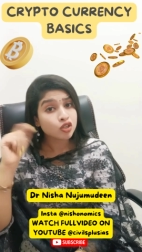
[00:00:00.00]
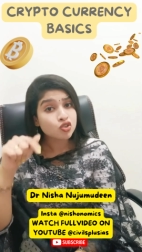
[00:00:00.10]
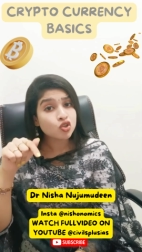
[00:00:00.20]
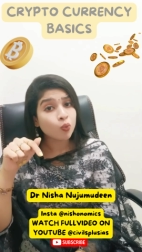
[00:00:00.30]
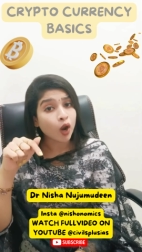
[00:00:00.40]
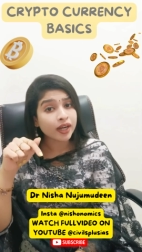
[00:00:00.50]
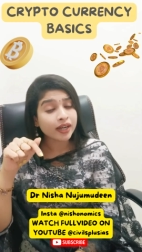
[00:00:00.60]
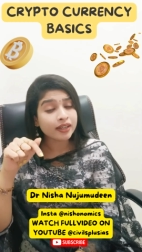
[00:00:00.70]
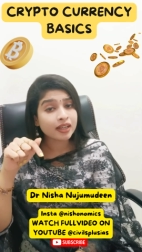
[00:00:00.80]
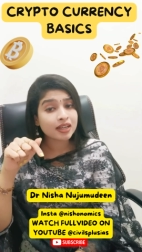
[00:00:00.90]
So what
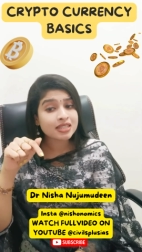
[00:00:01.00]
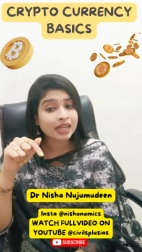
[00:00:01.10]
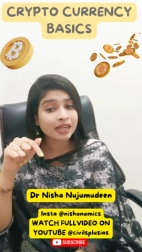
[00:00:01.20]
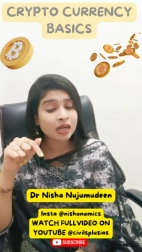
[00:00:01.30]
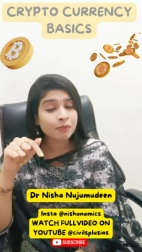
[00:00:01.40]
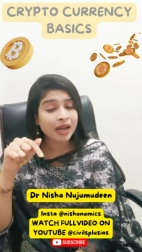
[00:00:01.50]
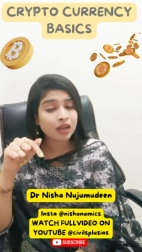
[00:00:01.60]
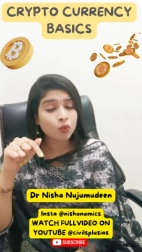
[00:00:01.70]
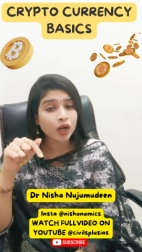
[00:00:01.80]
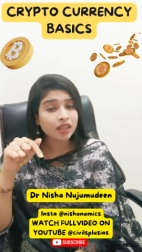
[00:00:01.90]
did the central
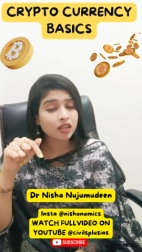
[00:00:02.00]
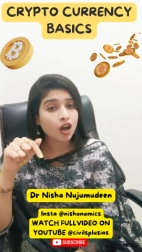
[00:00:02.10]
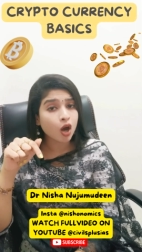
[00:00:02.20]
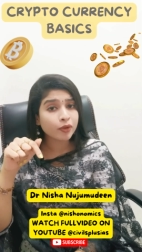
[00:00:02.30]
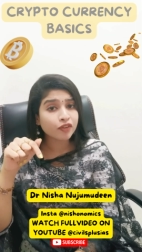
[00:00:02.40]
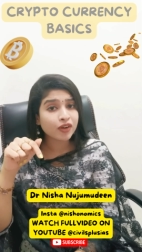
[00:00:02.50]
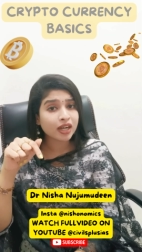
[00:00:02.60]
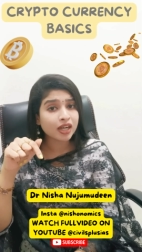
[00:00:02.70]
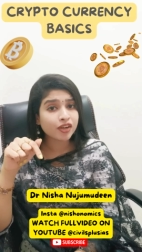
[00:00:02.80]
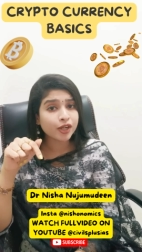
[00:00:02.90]
bank, what did the government of our
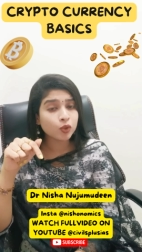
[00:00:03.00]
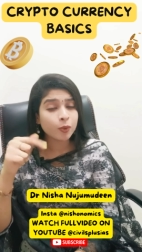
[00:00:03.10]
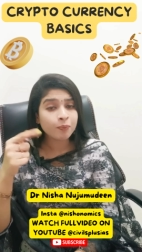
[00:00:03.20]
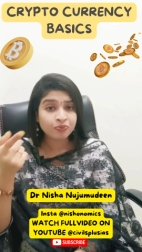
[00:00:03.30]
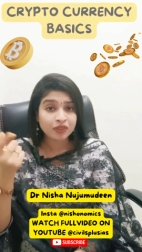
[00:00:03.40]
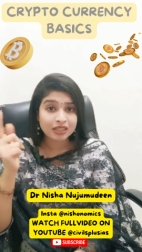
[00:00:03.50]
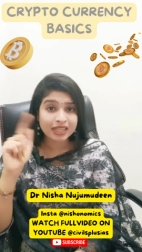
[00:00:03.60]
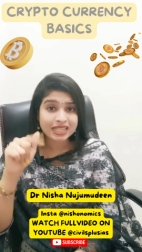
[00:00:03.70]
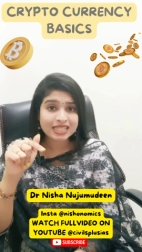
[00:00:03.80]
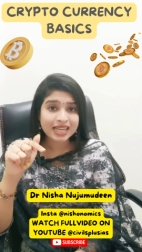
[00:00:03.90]
country do?
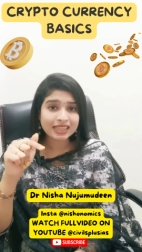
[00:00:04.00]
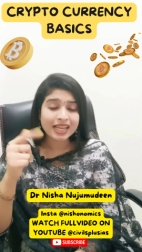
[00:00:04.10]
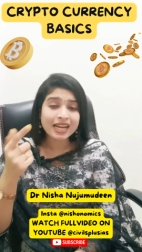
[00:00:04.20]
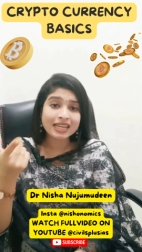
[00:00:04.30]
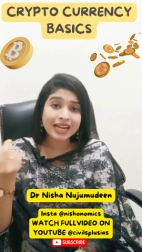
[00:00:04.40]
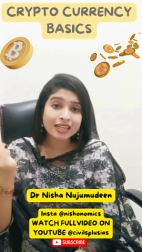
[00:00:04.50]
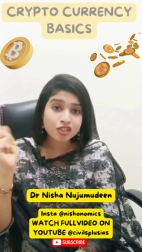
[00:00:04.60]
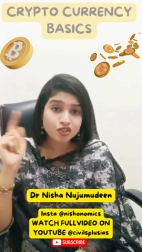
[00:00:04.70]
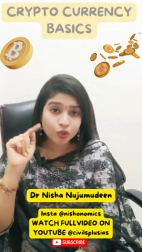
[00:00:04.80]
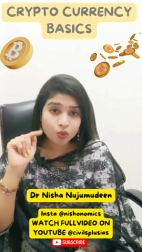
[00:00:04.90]
They said that let
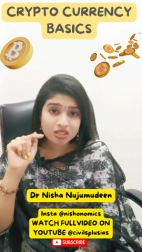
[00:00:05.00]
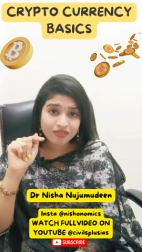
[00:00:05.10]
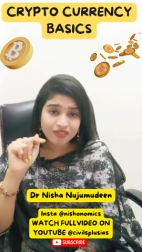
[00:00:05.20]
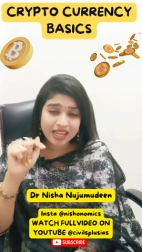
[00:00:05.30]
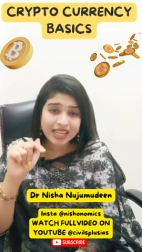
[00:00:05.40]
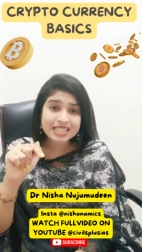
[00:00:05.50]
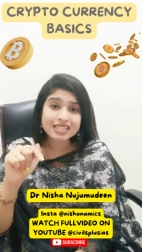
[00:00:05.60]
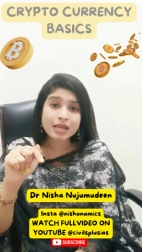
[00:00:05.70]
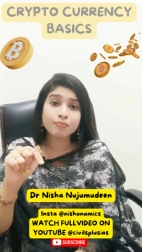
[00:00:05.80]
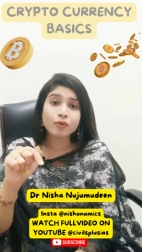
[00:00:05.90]
us use the very
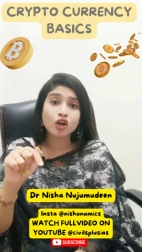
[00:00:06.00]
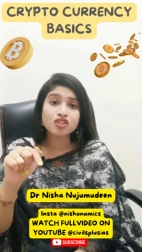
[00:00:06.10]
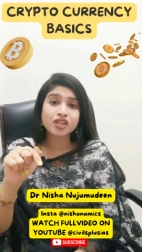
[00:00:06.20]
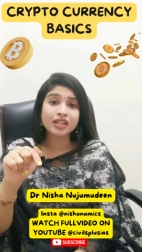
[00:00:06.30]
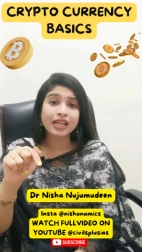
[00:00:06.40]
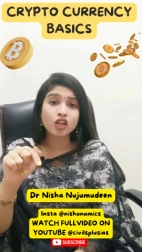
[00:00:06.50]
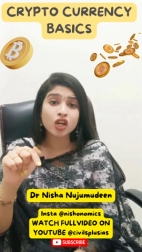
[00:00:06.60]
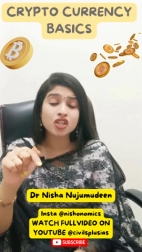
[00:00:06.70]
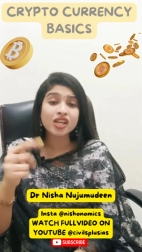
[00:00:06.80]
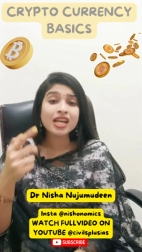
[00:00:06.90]
same blockchain
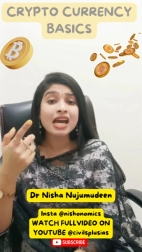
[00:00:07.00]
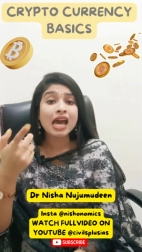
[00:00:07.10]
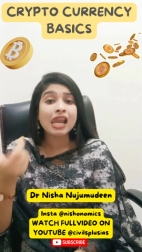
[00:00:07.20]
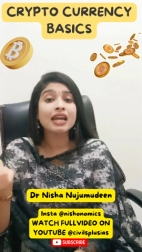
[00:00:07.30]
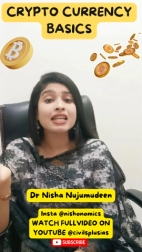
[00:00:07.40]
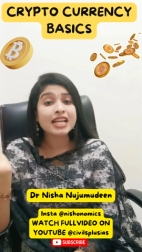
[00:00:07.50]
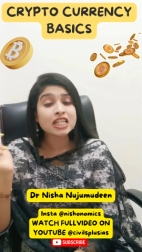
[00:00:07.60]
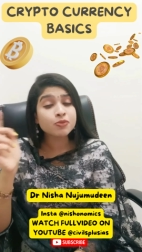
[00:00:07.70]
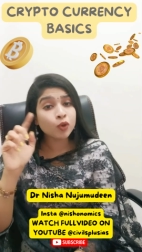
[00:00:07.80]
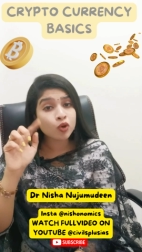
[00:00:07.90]
technology, let us
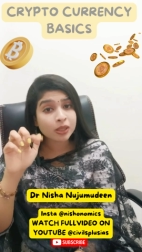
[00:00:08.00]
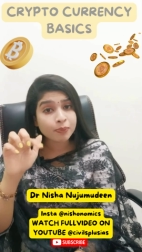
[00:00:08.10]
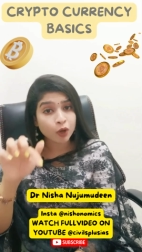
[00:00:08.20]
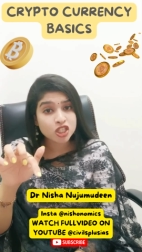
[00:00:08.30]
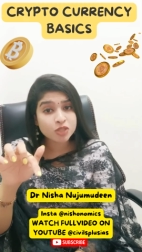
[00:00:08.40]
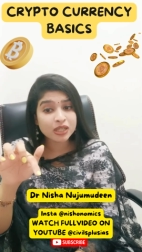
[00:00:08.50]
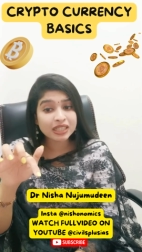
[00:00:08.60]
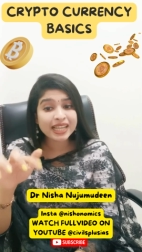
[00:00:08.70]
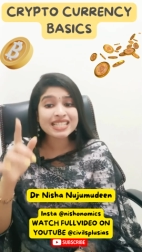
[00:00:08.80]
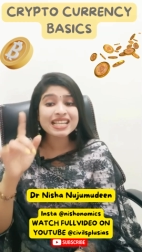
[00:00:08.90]
explore the
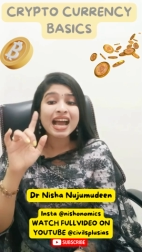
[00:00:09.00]
possibilities,